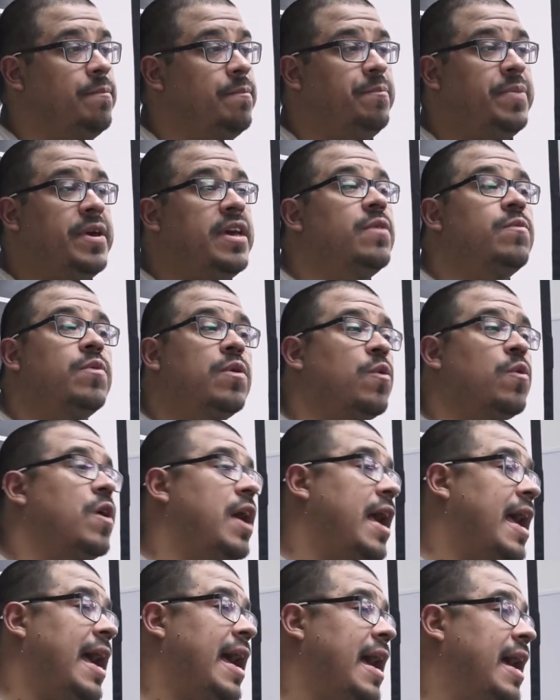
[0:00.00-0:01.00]
Being where
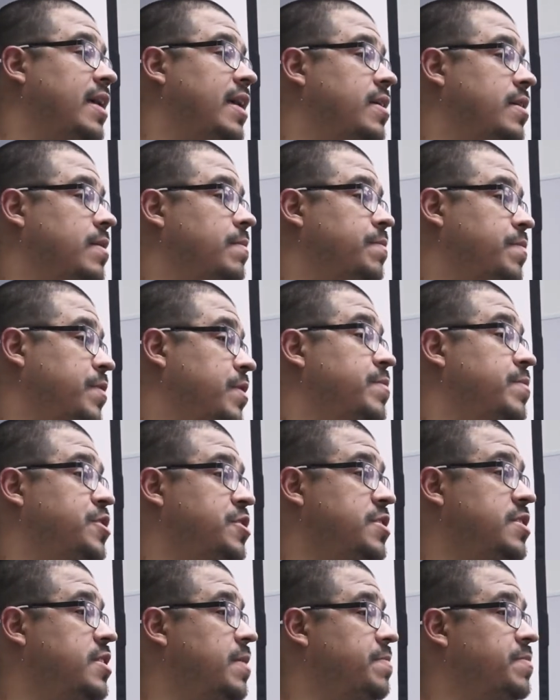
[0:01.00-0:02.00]
we're at, pretty
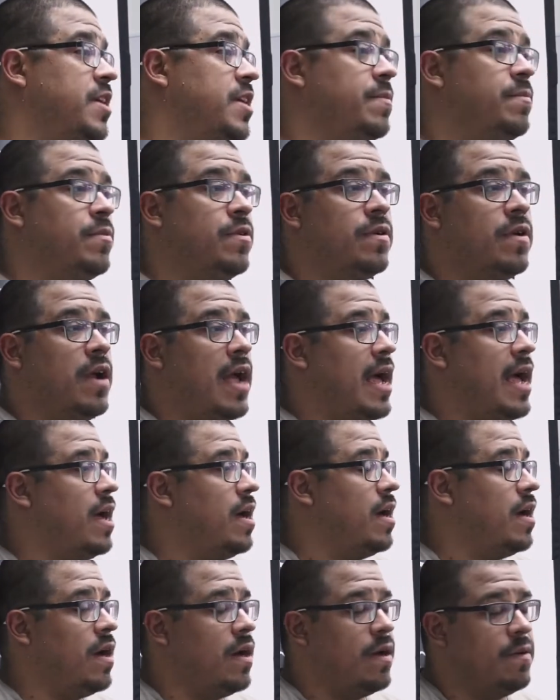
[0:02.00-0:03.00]
much in September,
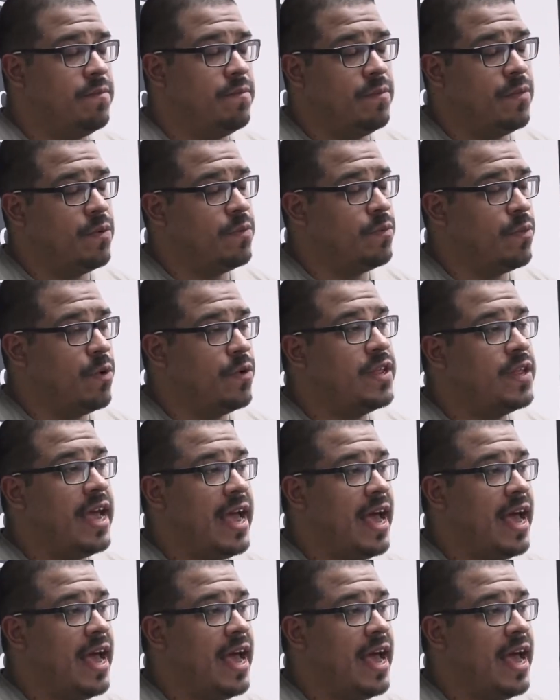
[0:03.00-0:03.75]
more than